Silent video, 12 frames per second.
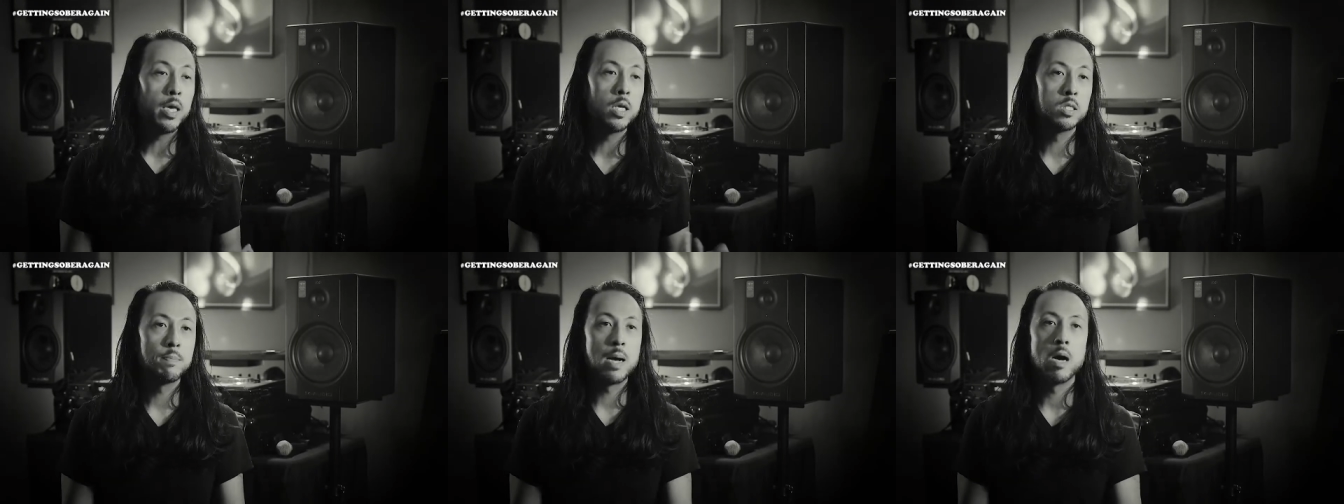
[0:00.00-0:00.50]
he
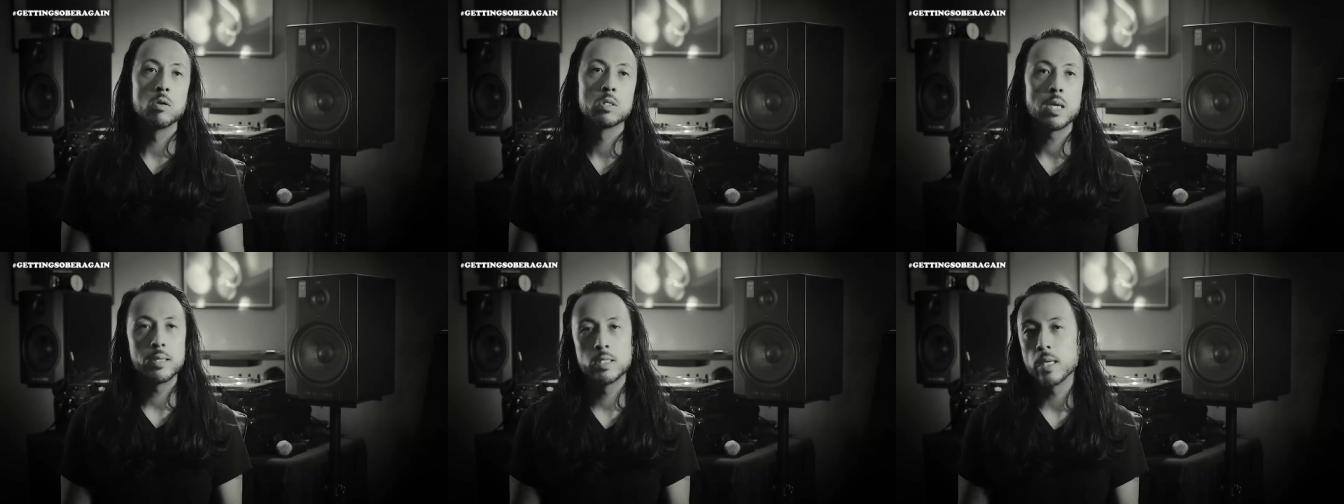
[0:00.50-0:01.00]
is
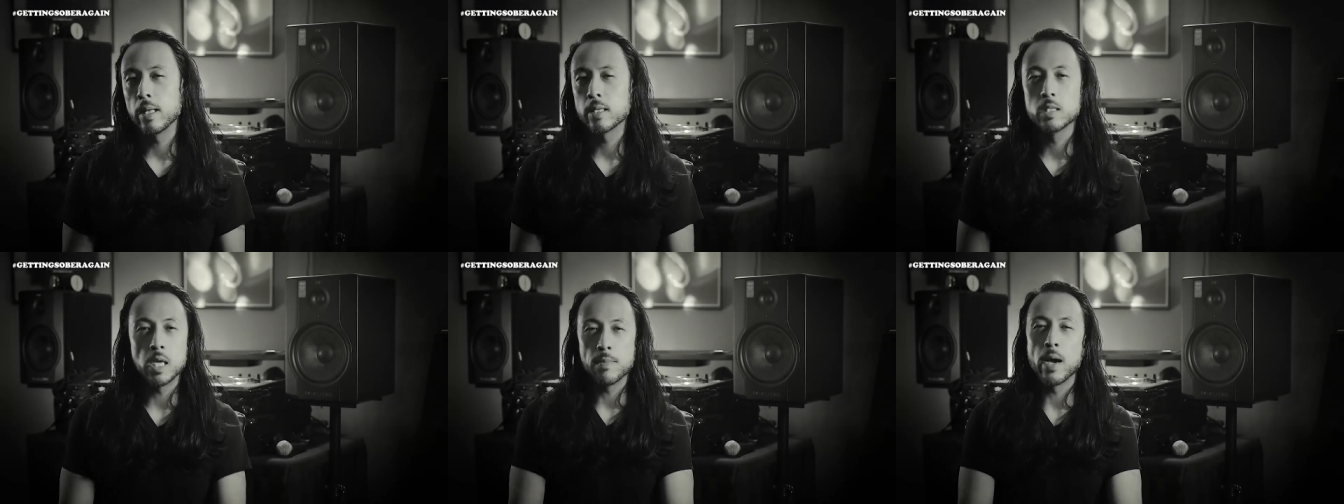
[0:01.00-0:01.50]
about, I'd say like
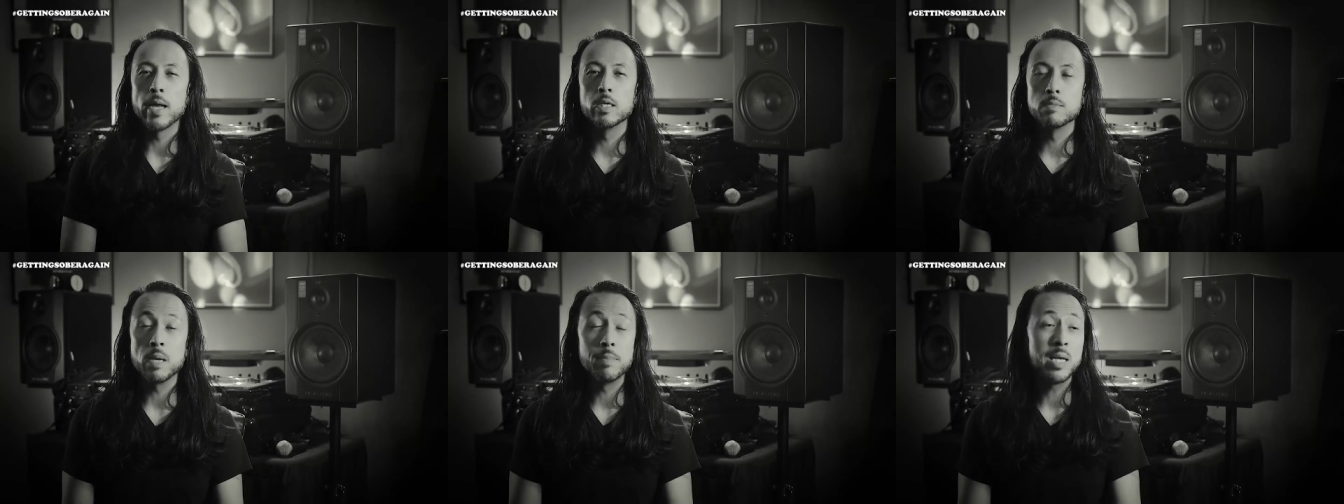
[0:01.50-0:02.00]
the same height
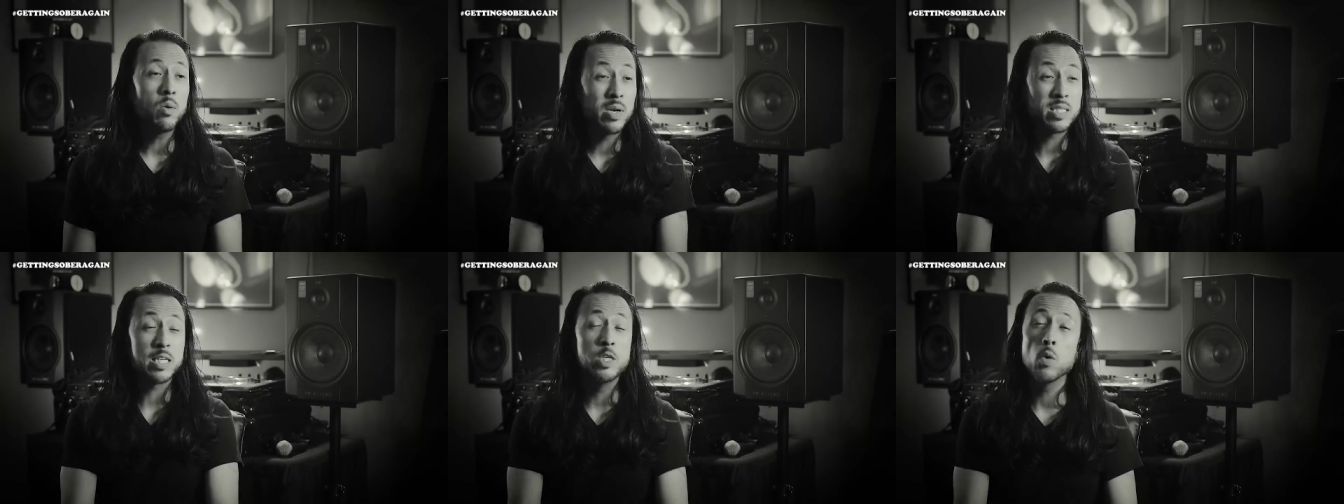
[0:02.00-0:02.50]
as me, but he
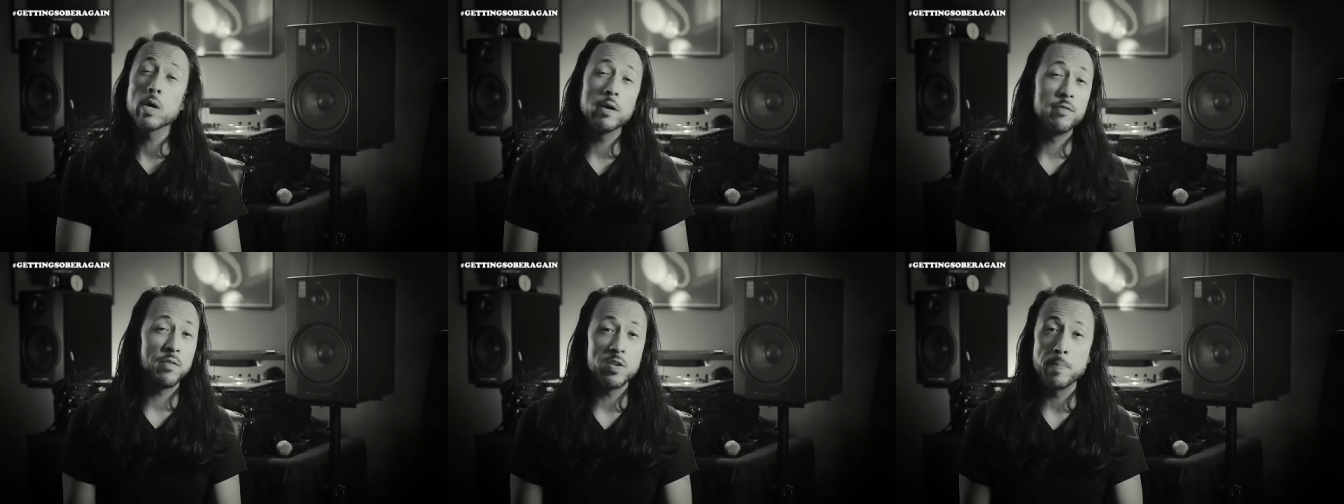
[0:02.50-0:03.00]
weighs like
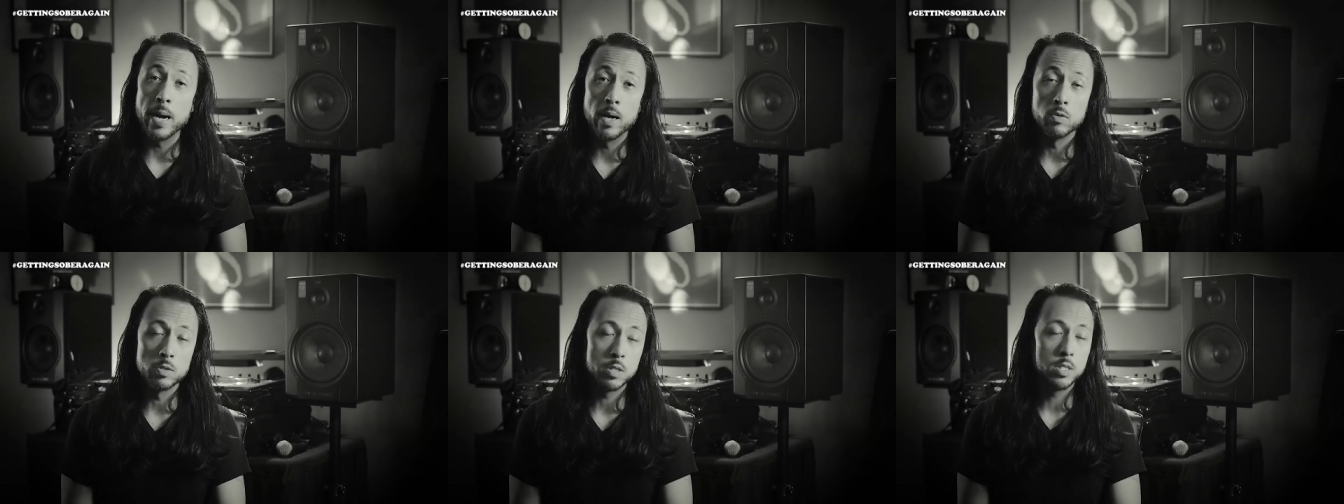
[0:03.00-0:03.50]
250
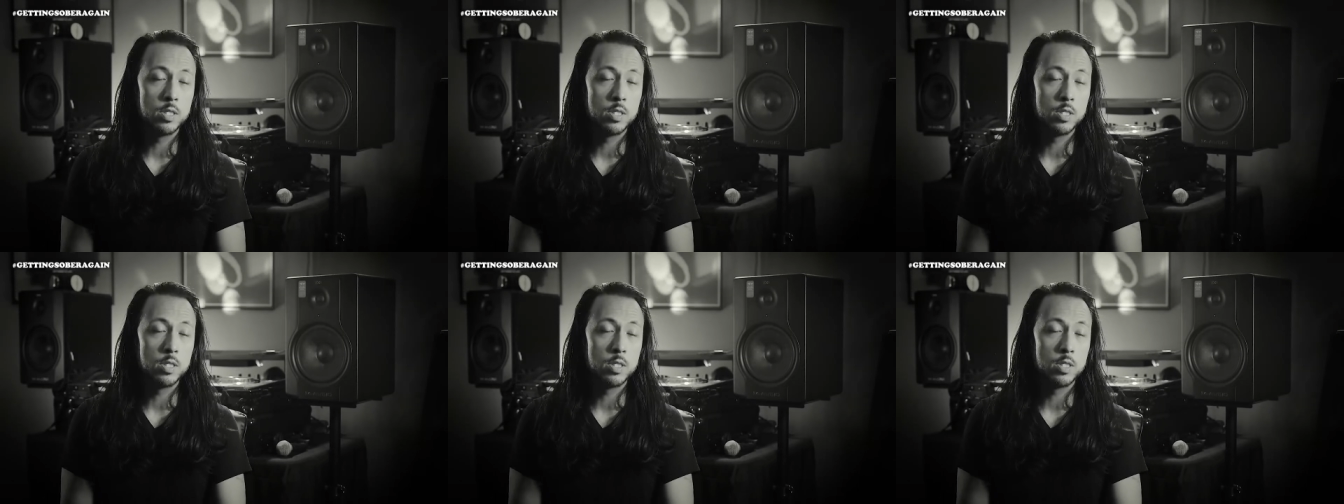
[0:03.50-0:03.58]
pounds.